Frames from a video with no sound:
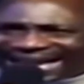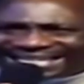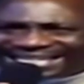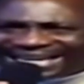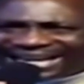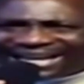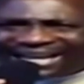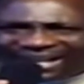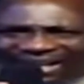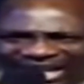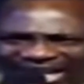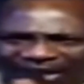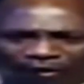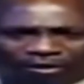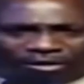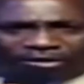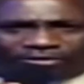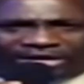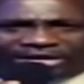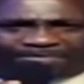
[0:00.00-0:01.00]
Gather
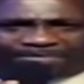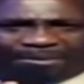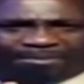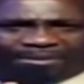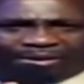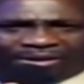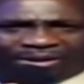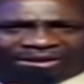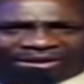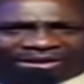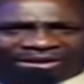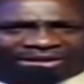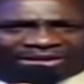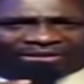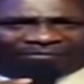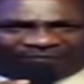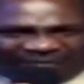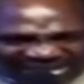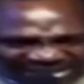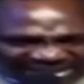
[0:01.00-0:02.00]
100 people
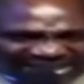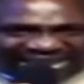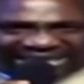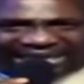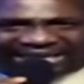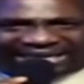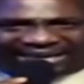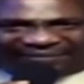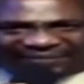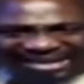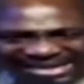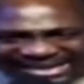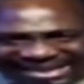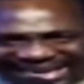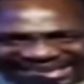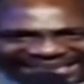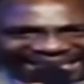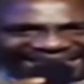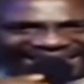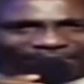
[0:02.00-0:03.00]
physically and then
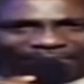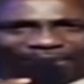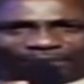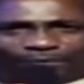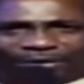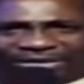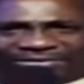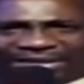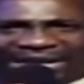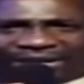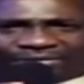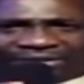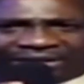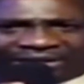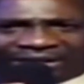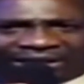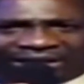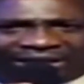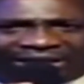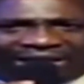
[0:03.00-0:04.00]
gather them up to
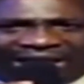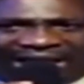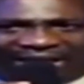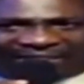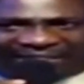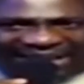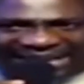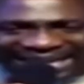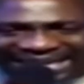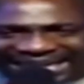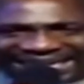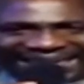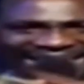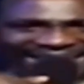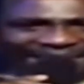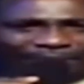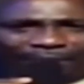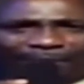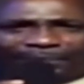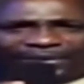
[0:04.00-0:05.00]
1,000 and then
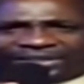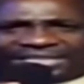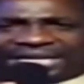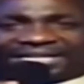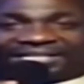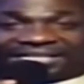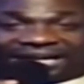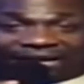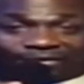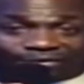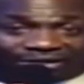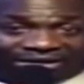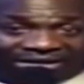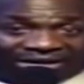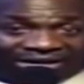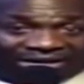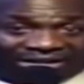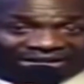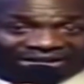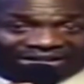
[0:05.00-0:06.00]
gather them up to 10,000.
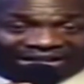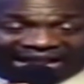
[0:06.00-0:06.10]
